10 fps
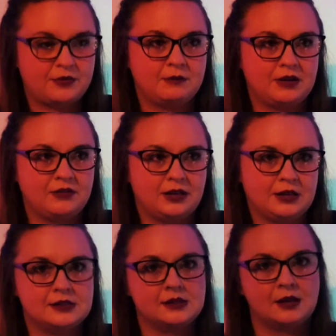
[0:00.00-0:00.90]
giving into
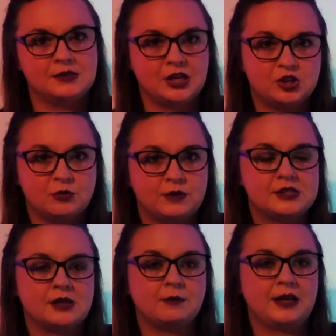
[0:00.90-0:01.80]
temptation with
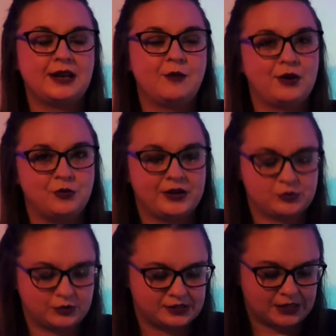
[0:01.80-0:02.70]
somebody while you guys were in
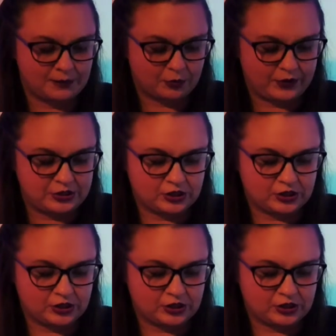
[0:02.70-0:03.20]
separation.